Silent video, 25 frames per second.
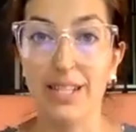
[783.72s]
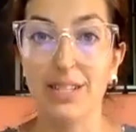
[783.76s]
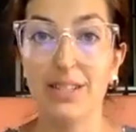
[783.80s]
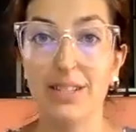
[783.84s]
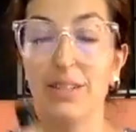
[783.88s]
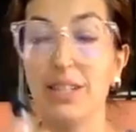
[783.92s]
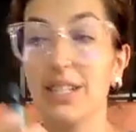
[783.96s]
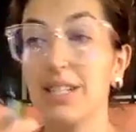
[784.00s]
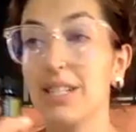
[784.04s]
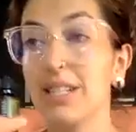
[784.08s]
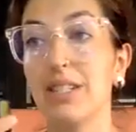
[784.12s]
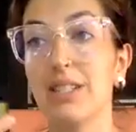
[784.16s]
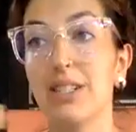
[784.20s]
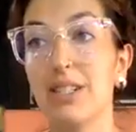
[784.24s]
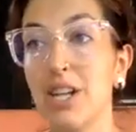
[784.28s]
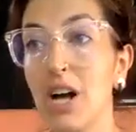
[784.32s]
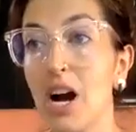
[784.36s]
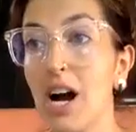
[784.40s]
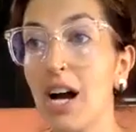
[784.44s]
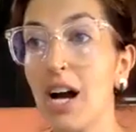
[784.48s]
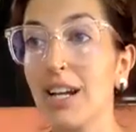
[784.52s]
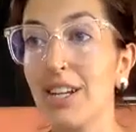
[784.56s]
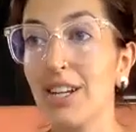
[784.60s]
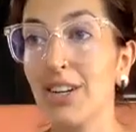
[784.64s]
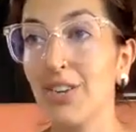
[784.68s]
Okay, so this is
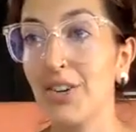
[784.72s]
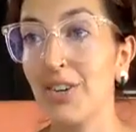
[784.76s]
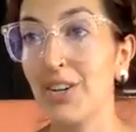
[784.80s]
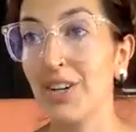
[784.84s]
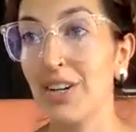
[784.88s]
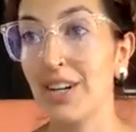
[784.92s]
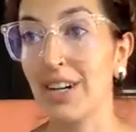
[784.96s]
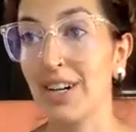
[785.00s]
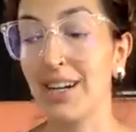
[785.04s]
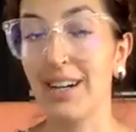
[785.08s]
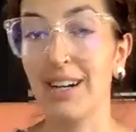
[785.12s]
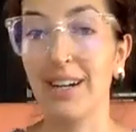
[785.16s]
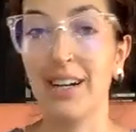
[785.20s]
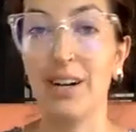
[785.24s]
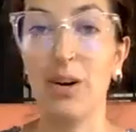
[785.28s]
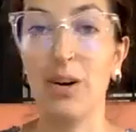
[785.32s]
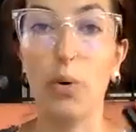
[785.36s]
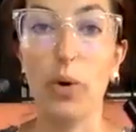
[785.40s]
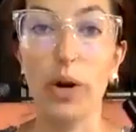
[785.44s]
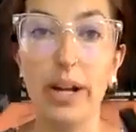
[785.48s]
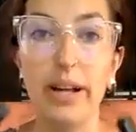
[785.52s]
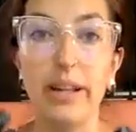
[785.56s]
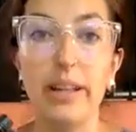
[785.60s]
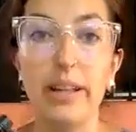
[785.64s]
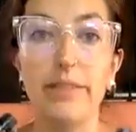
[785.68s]
not your
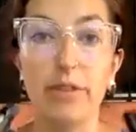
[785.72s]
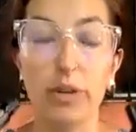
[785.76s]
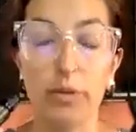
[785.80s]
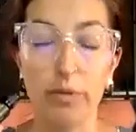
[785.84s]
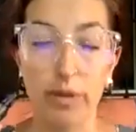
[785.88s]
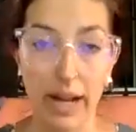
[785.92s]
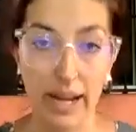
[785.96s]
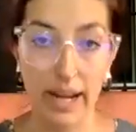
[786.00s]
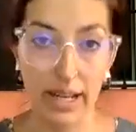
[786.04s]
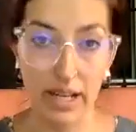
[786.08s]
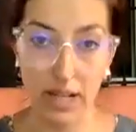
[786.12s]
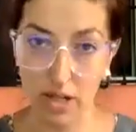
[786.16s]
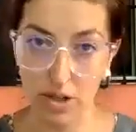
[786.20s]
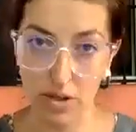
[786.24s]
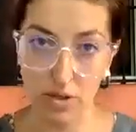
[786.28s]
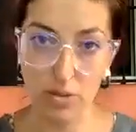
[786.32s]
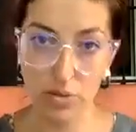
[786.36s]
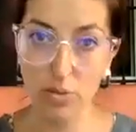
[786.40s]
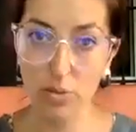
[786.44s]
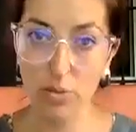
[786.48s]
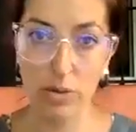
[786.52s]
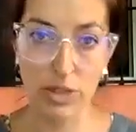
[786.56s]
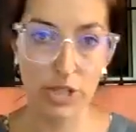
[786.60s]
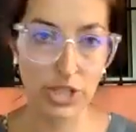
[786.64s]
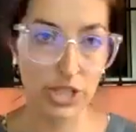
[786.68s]
oil of
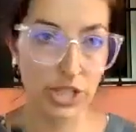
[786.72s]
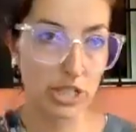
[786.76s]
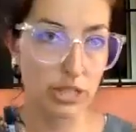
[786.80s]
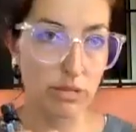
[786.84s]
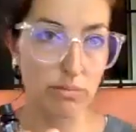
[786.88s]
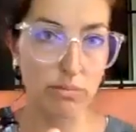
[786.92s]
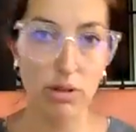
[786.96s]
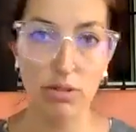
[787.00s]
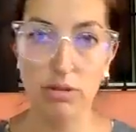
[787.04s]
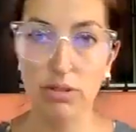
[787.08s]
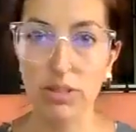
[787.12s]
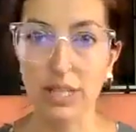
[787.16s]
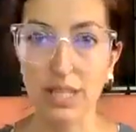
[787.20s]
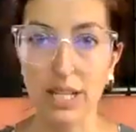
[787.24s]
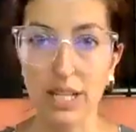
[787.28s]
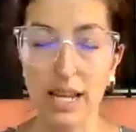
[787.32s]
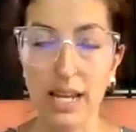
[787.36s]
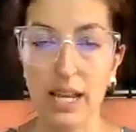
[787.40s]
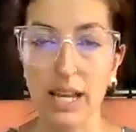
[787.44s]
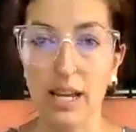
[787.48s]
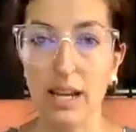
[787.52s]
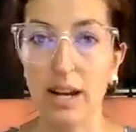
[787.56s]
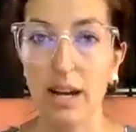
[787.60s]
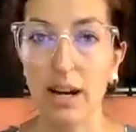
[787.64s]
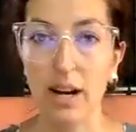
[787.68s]
oregano, which is
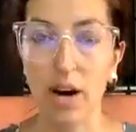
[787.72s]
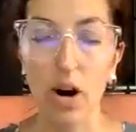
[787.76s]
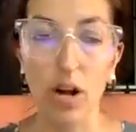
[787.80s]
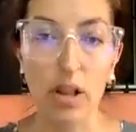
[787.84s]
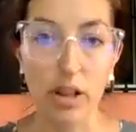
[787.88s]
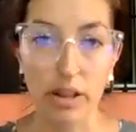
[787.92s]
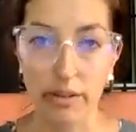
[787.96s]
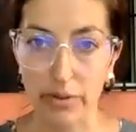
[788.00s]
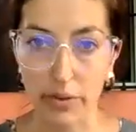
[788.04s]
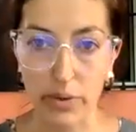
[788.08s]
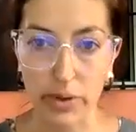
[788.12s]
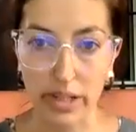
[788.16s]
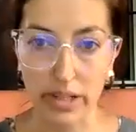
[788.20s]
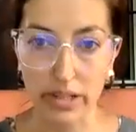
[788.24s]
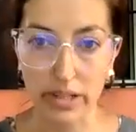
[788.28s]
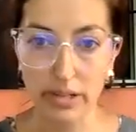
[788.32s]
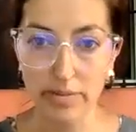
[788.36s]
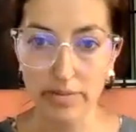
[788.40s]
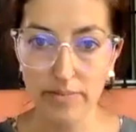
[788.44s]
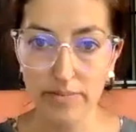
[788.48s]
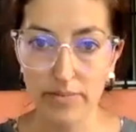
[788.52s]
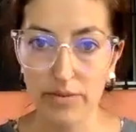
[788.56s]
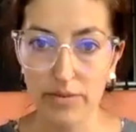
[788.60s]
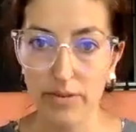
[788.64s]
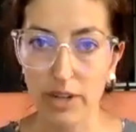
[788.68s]
mostly olive
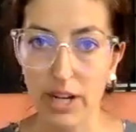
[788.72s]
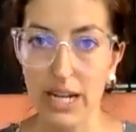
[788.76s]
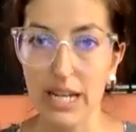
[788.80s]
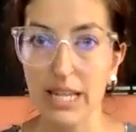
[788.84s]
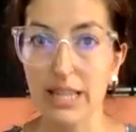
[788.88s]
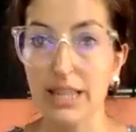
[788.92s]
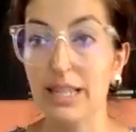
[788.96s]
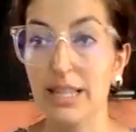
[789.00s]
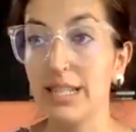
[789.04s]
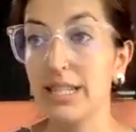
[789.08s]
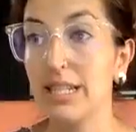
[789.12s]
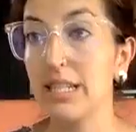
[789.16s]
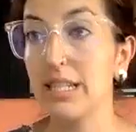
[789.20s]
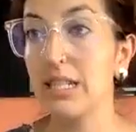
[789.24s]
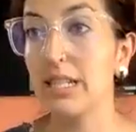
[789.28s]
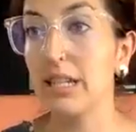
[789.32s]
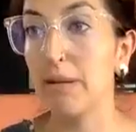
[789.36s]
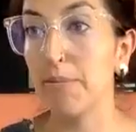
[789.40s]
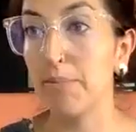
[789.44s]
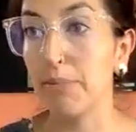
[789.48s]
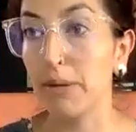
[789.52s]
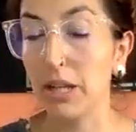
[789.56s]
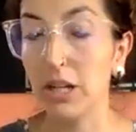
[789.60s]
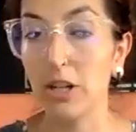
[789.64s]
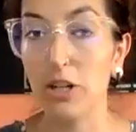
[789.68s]
oil, right? This is
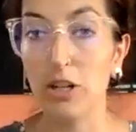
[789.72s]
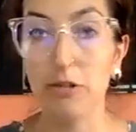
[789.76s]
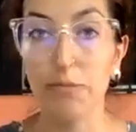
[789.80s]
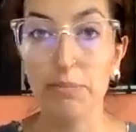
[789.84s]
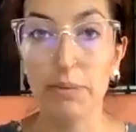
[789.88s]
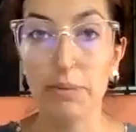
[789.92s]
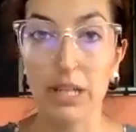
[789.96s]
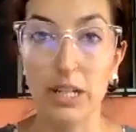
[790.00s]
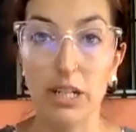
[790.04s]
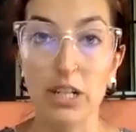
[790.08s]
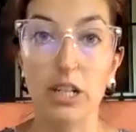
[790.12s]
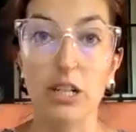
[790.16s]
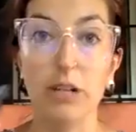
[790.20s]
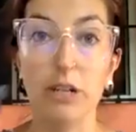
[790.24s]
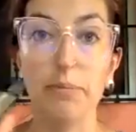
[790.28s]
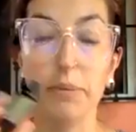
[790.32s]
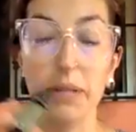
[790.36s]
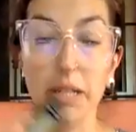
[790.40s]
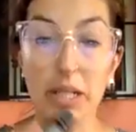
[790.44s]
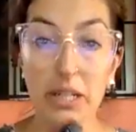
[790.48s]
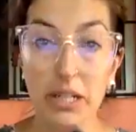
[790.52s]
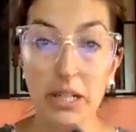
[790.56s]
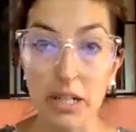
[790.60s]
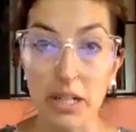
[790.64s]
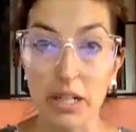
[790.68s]
a
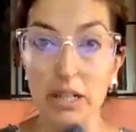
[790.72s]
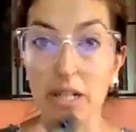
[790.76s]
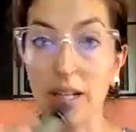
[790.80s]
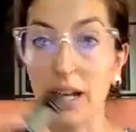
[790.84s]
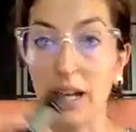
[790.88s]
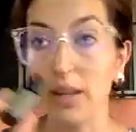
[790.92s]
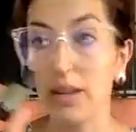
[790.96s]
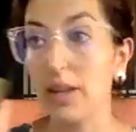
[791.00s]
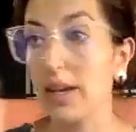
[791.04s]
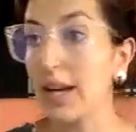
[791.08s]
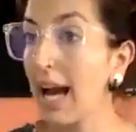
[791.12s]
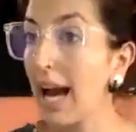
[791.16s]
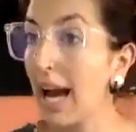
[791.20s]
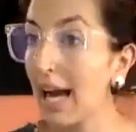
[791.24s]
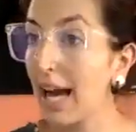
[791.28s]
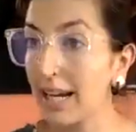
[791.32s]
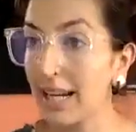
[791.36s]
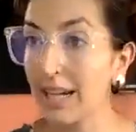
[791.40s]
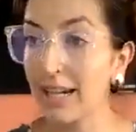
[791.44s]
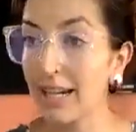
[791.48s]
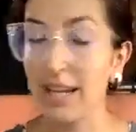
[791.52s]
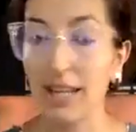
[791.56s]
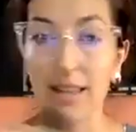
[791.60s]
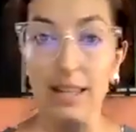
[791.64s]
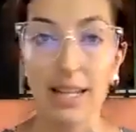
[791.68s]
pure, nothing
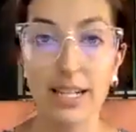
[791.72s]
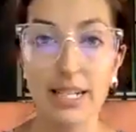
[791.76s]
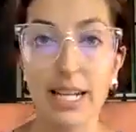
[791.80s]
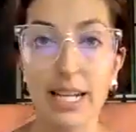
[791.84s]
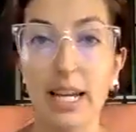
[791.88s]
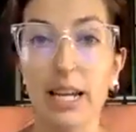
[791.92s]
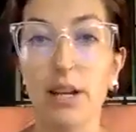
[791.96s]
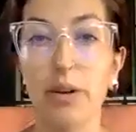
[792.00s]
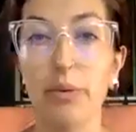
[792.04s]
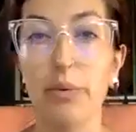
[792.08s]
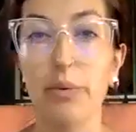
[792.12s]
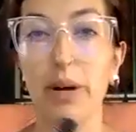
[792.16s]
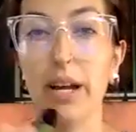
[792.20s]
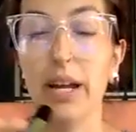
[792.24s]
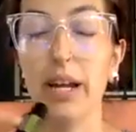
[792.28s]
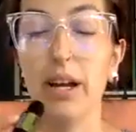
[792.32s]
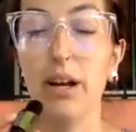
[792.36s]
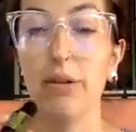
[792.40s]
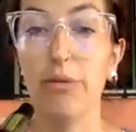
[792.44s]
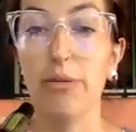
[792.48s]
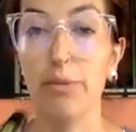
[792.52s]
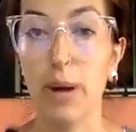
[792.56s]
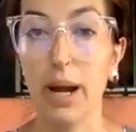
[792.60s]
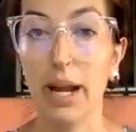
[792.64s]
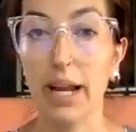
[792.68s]
added, nothing taken
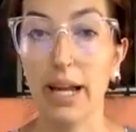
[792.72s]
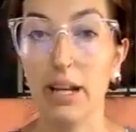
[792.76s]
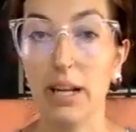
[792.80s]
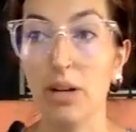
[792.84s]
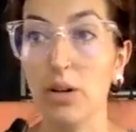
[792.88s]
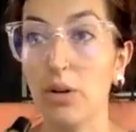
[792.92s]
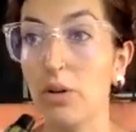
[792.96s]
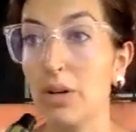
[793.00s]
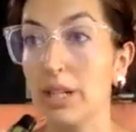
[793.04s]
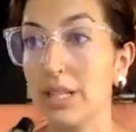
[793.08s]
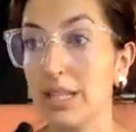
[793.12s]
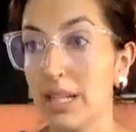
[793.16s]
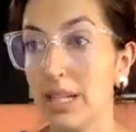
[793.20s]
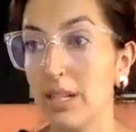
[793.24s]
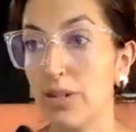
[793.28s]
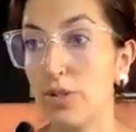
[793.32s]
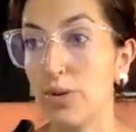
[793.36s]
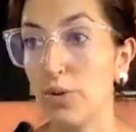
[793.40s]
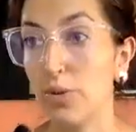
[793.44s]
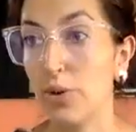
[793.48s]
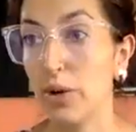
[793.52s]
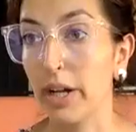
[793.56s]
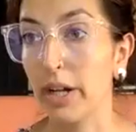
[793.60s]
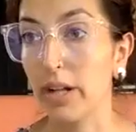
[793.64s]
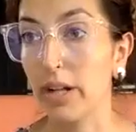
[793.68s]
away, oregano
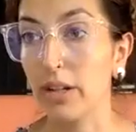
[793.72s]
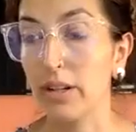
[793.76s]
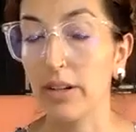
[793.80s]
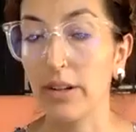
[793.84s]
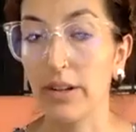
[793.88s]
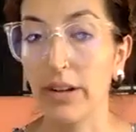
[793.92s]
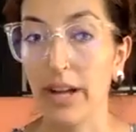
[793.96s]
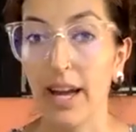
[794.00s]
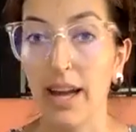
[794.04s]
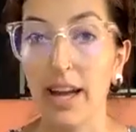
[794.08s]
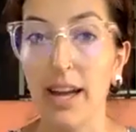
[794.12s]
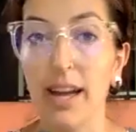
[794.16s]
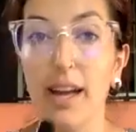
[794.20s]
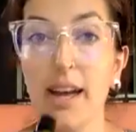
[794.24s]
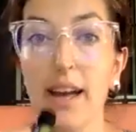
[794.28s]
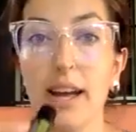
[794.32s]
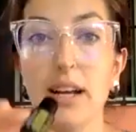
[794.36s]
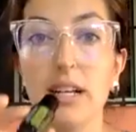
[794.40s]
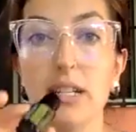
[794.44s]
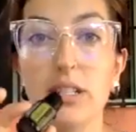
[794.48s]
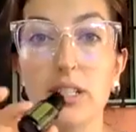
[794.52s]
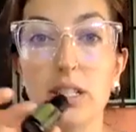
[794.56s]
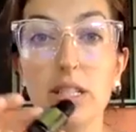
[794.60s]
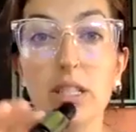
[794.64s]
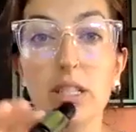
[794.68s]
essential oil, okay?
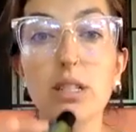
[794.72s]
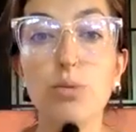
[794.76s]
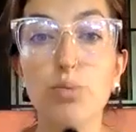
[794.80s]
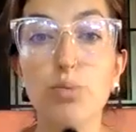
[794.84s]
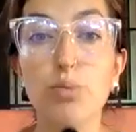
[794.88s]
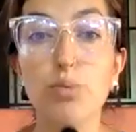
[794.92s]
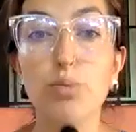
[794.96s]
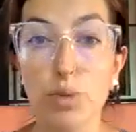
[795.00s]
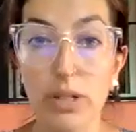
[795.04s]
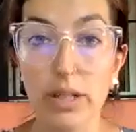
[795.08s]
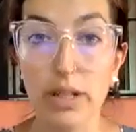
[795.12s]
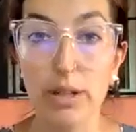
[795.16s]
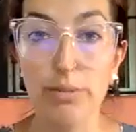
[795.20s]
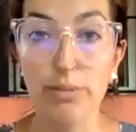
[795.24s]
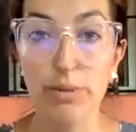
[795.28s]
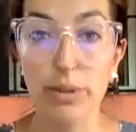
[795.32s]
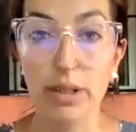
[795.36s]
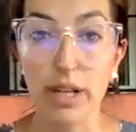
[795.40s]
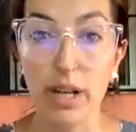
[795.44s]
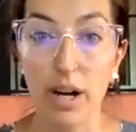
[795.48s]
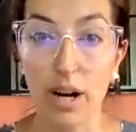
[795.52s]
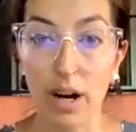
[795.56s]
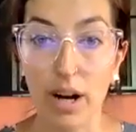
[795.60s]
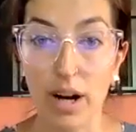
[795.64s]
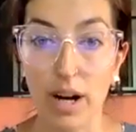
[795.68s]
This is really,
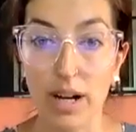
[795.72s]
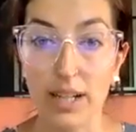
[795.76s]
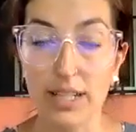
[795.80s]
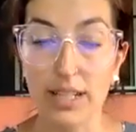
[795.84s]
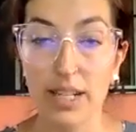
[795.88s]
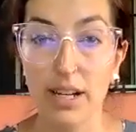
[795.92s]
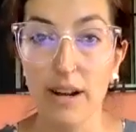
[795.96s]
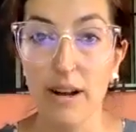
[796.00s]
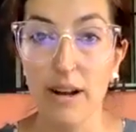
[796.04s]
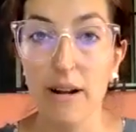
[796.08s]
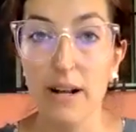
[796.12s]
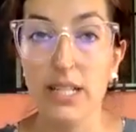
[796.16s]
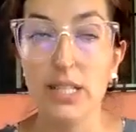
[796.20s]
really hot.